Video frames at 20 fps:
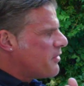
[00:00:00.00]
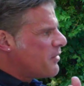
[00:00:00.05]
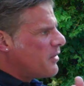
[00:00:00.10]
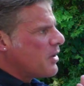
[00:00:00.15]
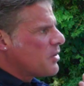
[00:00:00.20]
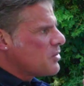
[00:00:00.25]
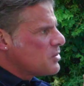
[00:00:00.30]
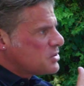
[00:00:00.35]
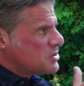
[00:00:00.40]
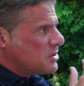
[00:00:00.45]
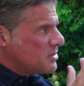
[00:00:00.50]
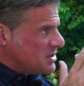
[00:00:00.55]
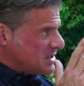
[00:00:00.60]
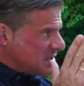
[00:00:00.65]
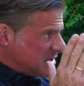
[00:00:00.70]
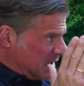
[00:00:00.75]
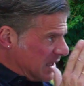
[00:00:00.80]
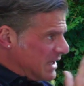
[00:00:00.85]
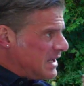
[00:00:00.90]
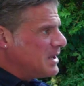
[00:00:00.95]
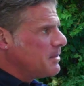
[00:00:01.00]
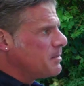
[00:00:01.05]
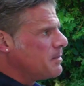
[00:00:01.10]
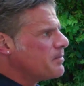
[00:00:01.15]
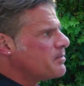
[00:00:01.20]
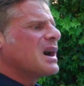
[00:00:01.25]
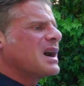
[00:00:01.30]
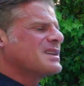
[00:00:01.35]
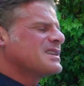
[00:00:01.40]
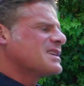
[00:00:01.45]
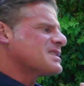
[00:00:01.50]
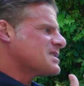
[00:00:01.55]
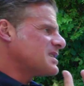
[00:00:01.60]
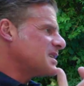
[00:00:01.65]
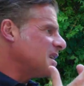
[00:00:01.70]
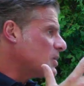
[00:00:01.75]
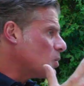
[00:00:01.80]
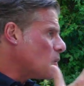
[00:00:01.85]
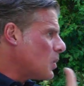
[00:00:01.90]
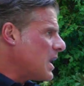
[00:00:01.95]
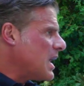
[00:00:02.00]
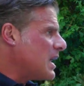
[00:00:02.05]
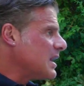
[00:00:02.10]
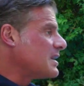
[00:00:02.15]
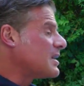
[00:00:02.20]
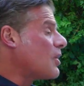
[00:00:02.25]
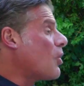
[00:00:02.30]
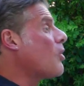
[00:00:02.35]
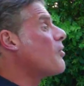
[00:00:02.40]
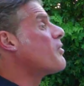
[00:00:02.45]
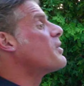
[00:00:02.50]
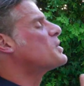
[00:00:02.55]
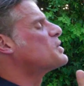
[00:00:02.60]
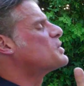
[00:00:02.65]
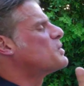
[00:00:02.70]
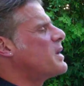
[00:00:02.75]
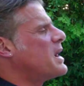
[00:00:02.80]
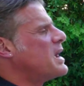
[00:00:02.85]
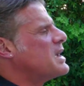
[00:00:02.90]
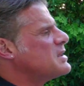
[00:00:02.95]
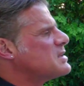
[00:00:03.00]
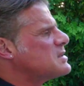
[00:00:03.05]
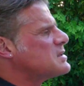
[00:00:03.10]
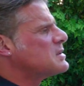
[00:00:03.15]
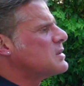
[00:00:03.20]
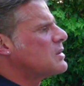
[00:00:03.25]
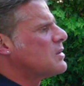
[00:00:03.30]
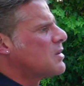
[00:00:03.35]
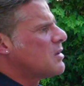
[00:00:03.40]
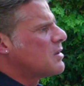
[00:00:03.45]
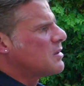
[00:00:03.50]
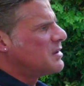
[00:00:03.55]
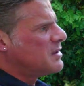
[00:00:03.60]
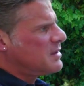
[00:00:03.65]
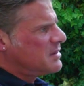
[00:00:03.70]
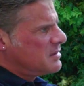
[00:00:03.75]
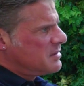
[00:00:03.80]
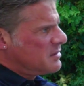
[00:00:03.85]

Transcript: focus on the sleep, uh, doesn't eat well, overtrains, or